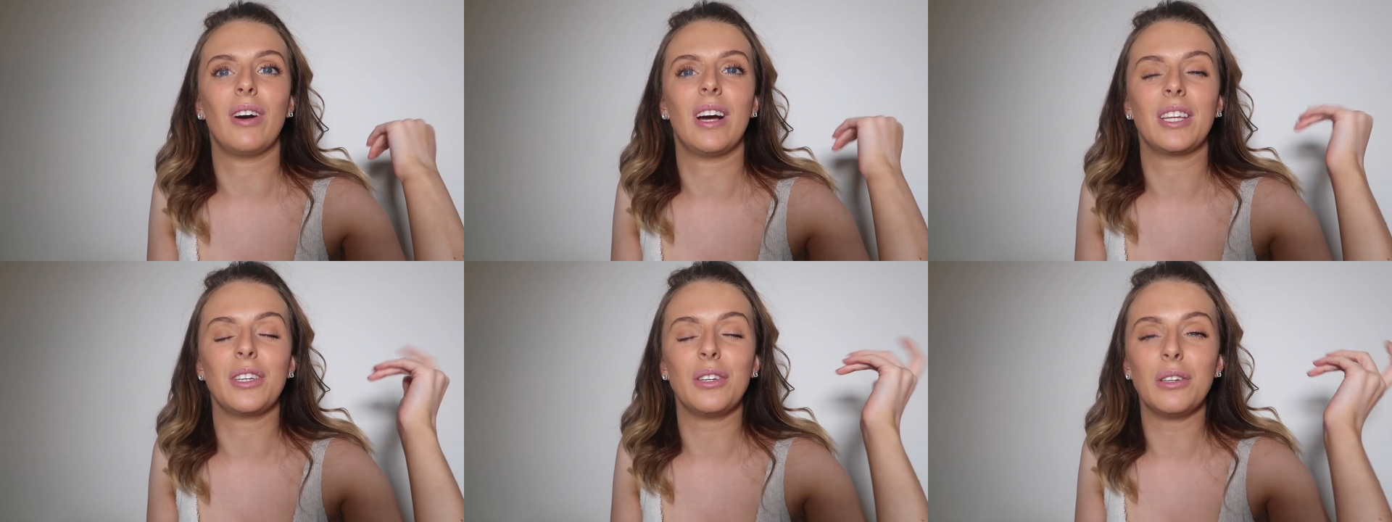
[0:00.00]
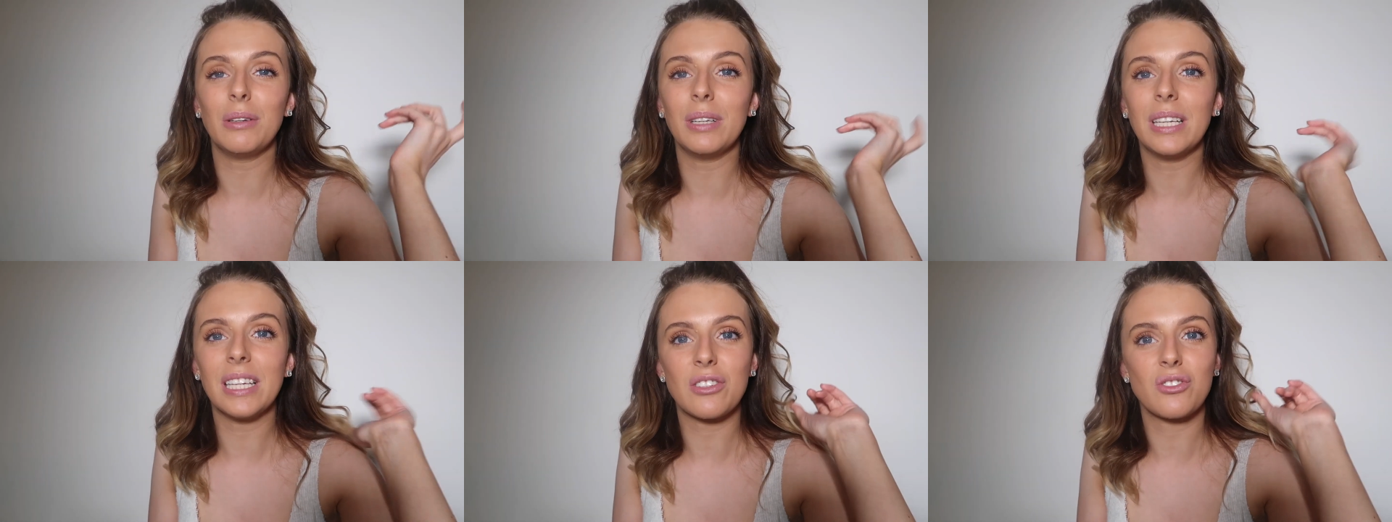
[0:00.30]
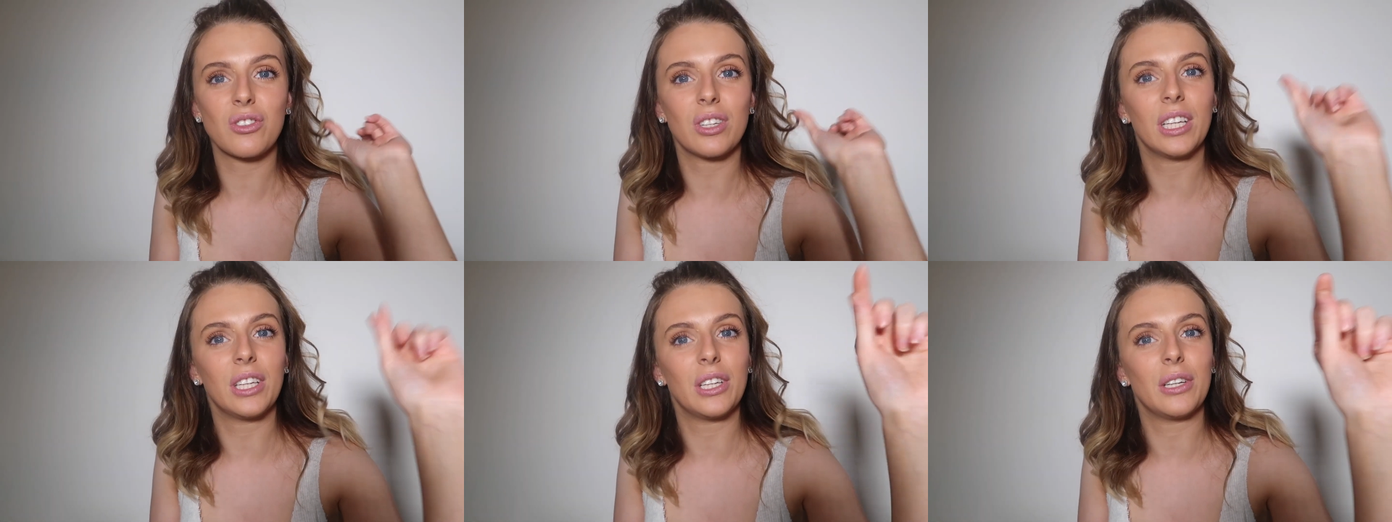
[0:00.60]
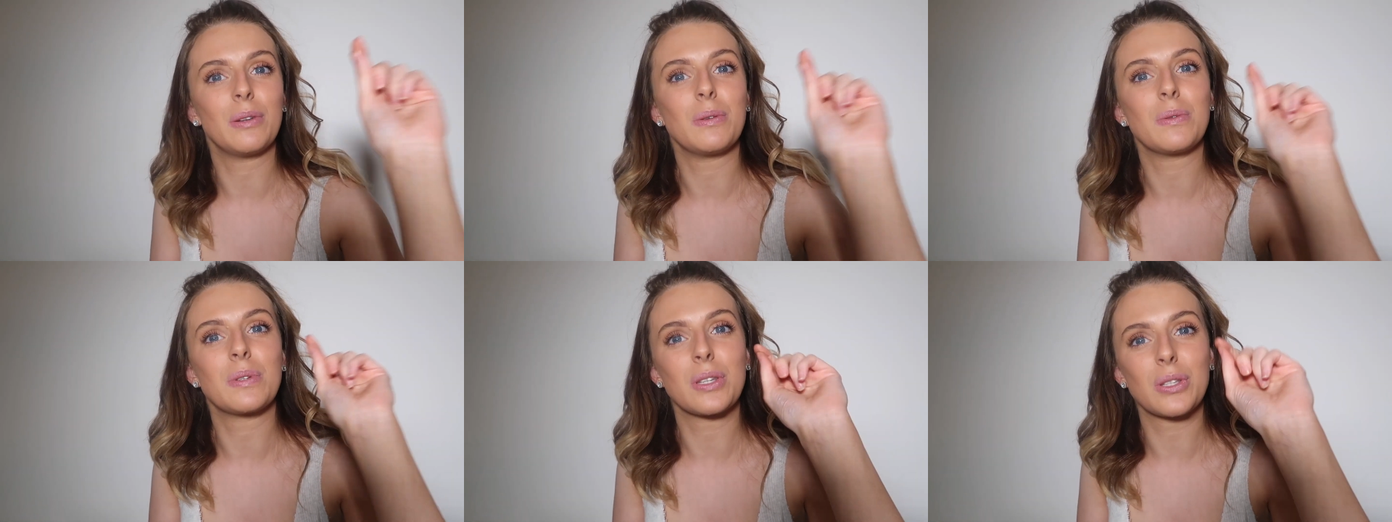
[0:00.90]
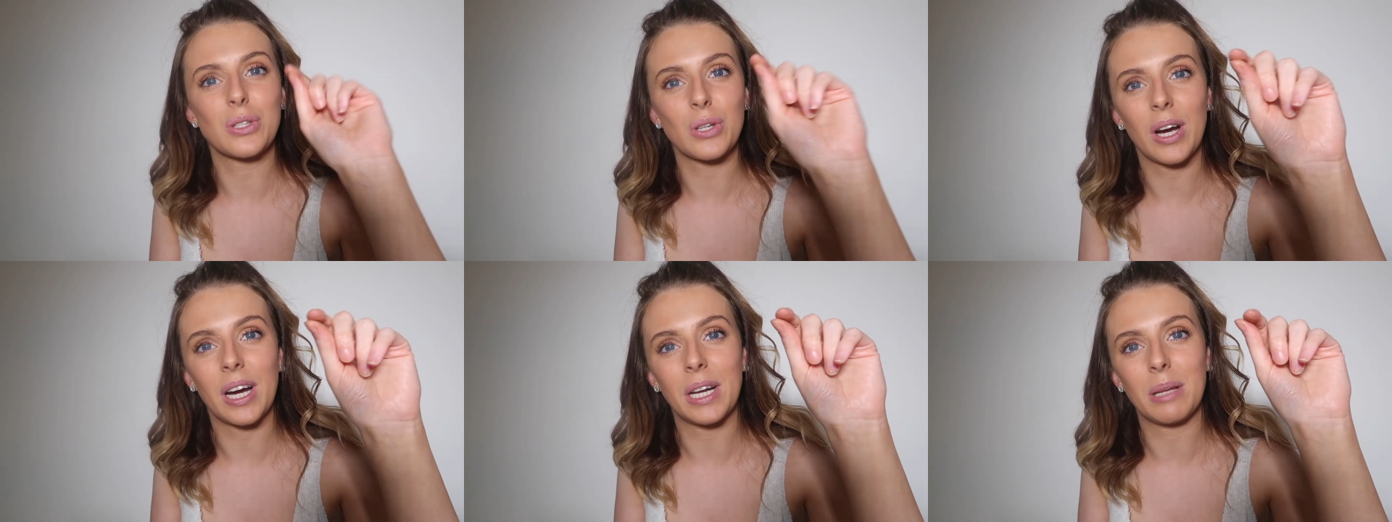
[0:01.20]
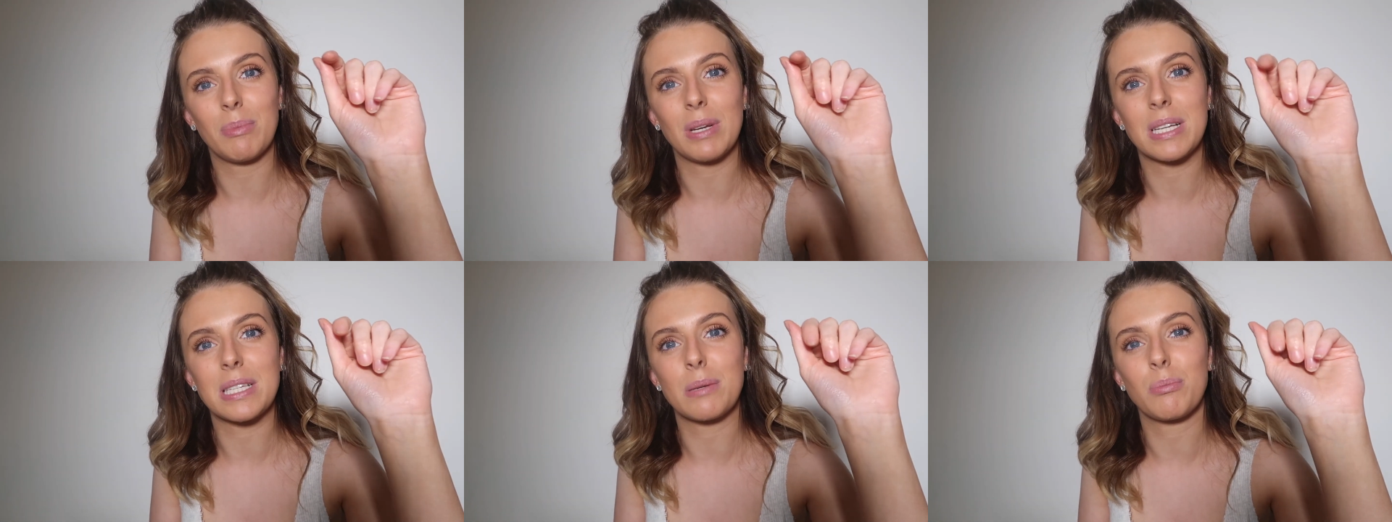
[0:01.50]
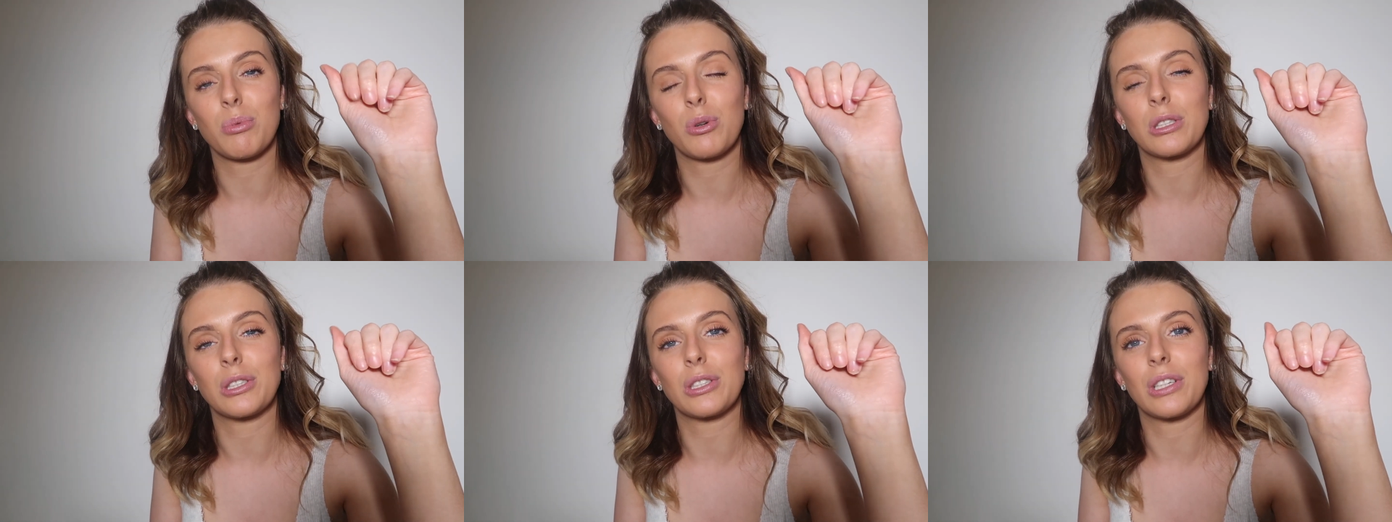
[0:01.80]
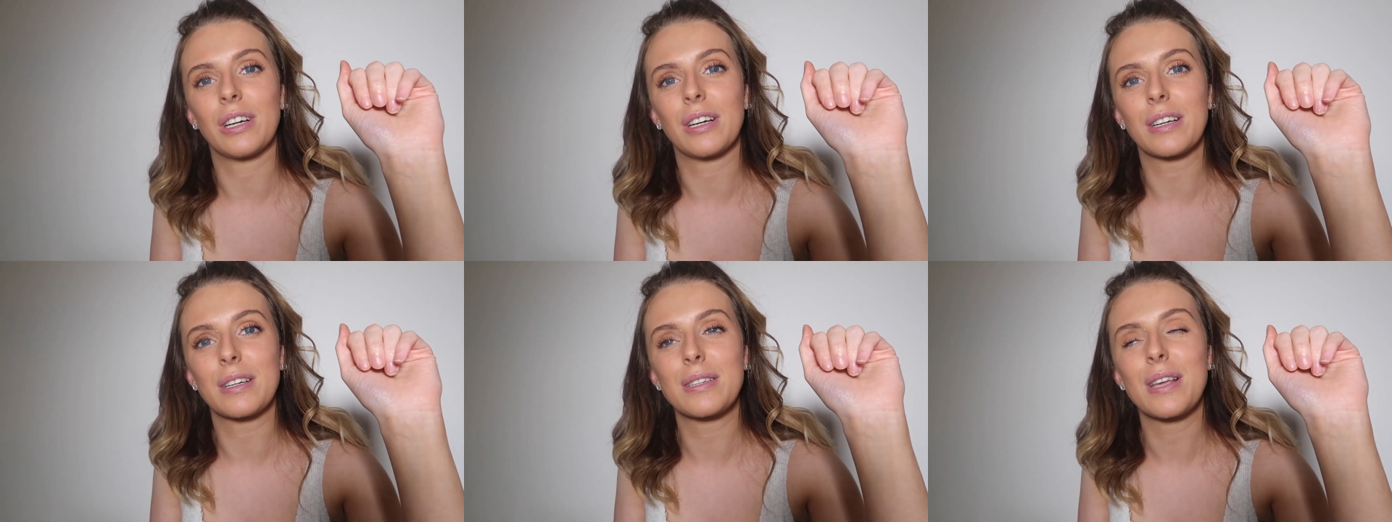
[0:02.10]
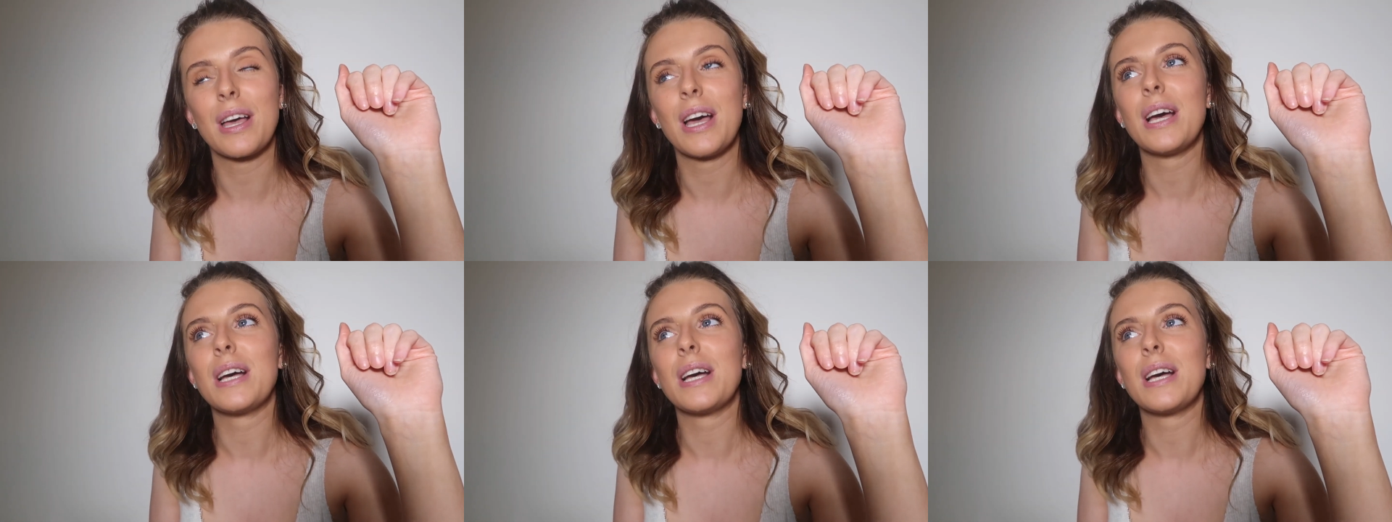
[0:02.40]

and you literally use tiny bits of products.